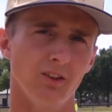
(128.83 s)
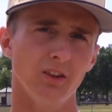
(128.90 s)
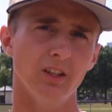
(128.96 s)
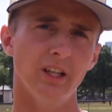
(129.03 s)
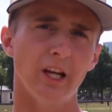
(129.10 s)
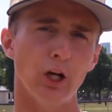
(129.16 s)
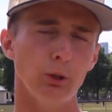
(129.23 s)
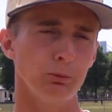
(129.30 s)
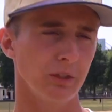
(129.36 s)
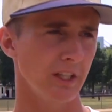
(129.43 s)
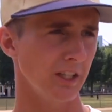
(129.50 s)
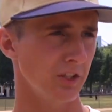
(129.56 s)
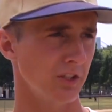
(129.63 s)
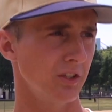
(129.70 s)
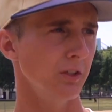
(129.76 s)
It really helps.
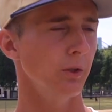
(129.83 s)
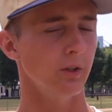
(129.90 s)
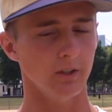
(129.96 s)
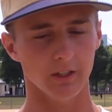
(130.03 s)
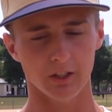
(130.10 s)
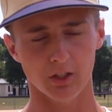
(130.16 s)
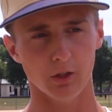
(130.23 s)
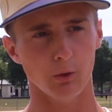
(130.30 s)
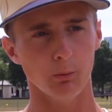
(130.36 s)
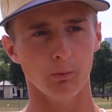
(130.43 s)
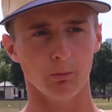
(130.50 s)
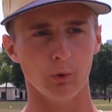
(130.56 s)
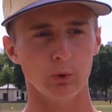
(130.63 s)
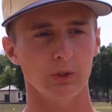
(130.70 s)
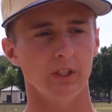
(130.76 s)
It gets you to like
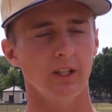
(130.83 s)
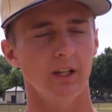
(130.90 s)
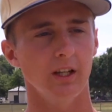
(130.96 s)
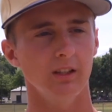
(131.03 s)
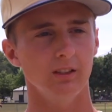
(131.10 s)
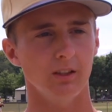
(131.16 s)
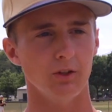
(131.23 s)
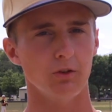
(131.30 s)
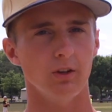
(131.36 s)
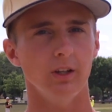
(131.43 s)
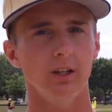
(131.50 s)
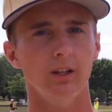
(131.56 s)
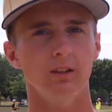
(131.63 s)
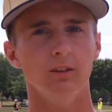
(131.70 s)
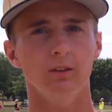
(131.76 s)
know most of the kids that are
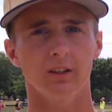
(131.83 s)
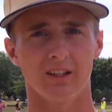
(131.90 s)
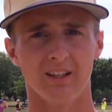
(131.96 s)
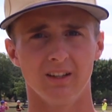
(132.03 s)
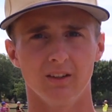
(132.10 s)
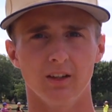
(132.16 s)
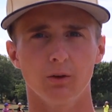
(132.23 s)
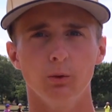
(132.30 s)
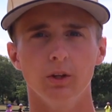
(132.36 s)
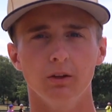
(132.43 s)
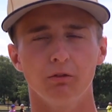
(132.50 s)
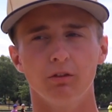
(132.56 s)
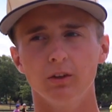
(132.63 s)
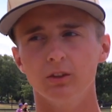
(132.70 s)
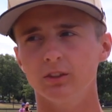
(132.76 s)
trying out, like
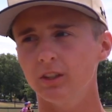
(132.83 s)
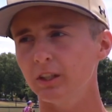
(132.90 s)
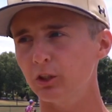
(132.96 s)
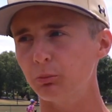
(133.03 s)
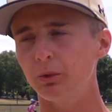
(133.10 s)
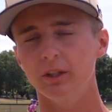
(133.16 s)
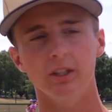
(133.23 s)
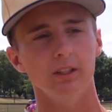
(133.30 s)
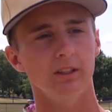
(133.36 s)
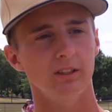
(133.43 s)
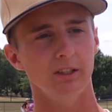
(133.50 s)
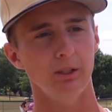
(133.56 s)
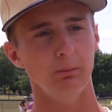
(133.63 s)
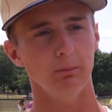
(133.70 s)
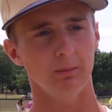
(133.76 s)
what it feels like to play on
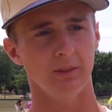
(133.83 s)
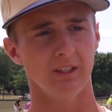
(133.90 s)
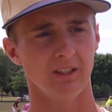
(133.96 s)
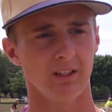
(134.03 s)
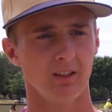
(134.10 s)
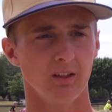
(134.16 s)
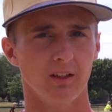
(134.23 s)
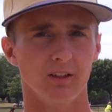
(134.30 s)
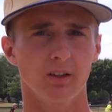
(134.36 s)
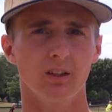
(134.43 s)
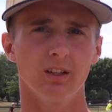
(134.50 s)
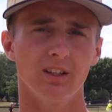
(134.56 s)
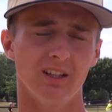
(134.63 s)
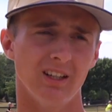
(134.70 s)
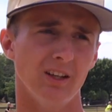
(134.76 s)
the team,
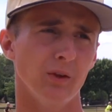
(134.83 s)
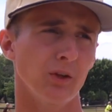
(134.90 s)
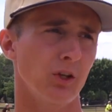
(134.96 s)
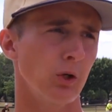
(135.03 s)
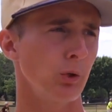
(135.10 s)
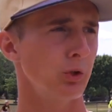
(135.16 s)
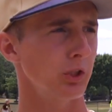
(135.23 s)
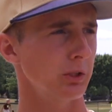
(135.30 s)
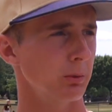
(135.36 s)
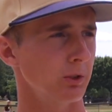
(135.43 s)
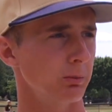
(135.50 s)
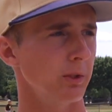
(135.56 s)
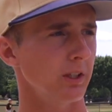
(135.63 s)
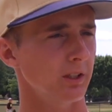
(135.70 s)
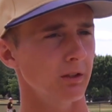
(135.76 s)
like how the coach's
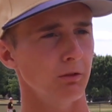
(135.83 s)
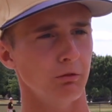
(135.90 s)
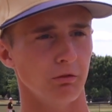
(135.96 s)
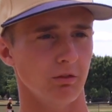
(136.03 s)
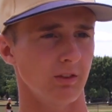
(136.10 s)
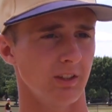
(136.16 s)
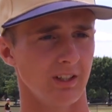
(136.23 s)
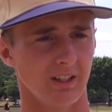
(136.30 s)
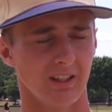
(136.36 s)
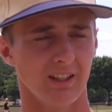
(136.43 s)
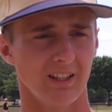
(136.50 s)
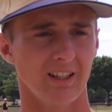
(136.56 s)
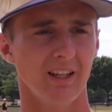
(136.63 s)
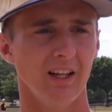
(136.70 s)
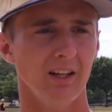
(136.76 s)
perspective,
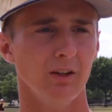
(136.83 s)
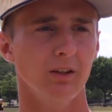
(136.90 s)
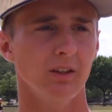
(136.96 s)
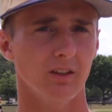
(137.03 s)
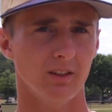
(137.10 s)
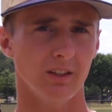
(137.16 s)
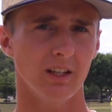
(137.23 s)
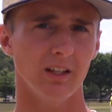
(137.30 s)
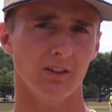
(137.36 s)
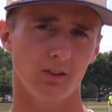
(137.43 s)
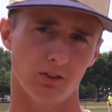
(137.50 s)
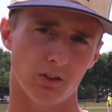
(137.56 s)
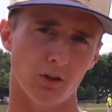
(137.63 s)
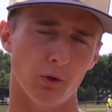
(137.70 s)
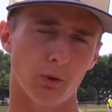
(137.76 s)
and getting like
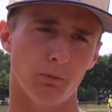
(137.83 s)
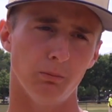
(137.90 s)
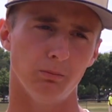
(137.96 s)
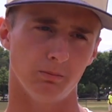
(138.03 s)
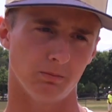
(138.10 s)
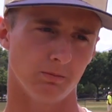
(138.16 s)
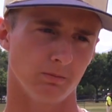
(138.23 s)
to know them.